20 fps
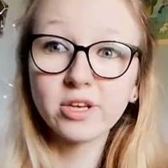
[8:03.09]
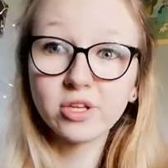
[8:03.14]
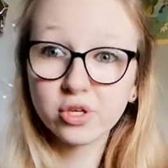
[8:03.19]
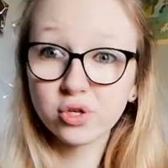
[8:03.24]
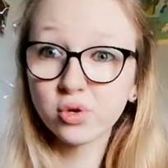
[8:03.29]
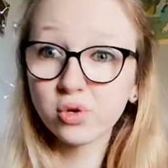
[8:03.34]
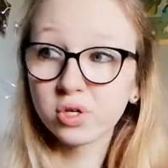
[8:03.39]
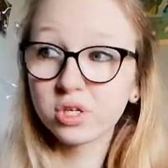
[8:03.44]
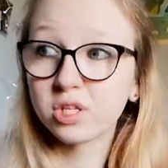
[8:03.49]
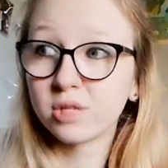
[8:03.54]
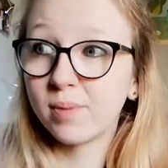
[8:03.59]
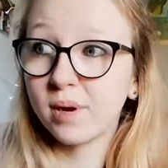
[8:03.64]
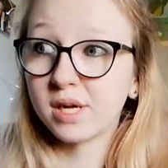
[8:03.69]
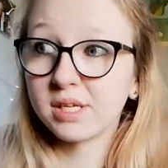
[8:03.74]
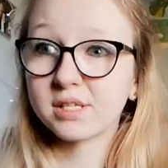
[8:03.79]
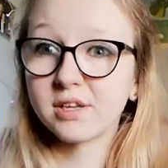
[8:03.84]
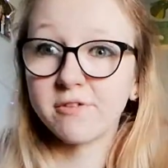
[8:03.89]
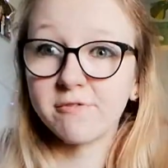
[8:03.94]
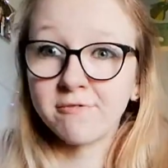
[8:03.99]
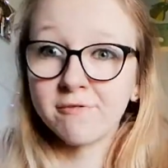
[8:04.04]
to talk to the
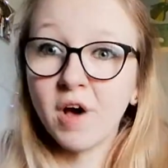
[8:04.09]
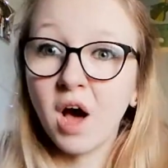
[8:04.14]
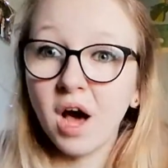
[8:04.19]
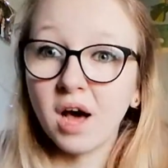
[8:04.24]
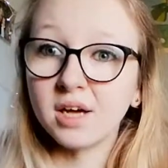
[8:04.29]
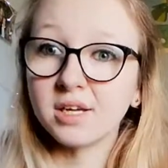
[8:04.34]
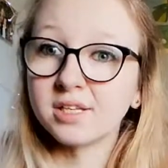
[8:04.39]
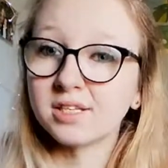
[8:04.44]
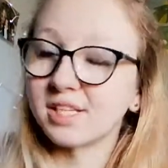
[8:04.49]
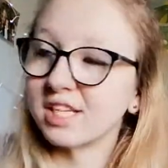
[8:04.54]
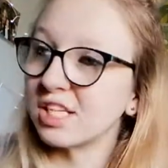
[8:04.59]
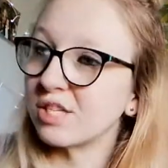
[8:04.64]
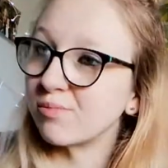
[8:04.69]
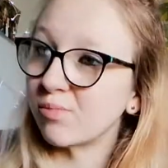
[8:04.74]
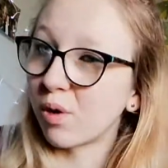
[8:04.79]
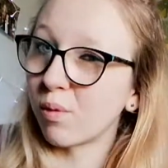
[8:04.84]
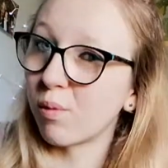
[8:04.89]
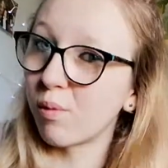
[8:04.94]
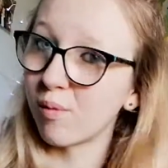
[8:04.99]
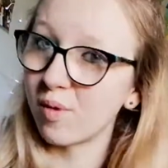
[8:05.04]
person first is
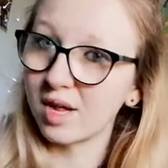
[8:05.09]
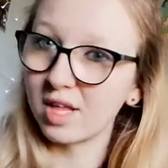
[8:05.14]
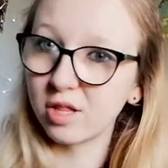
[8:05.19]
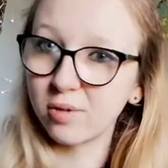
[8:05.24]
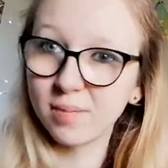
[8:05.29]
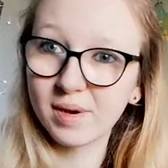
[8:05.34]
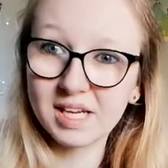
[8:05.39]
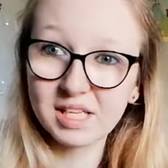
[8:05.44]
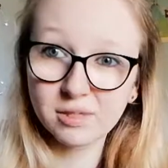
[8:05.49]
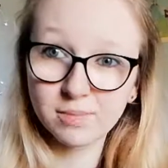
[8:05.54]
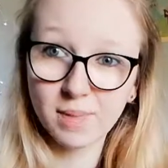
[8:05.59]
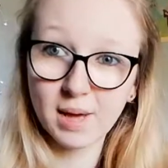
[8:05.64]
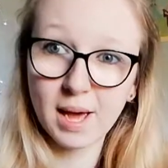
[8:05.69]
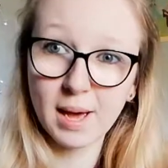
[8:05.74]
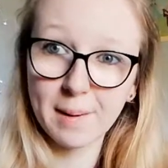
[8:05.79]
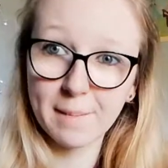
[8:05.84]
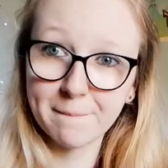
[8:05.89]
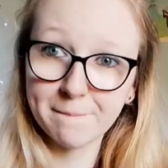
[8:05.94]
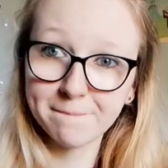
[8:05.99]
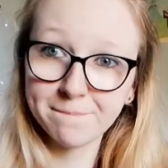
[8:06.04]
probably the best bet.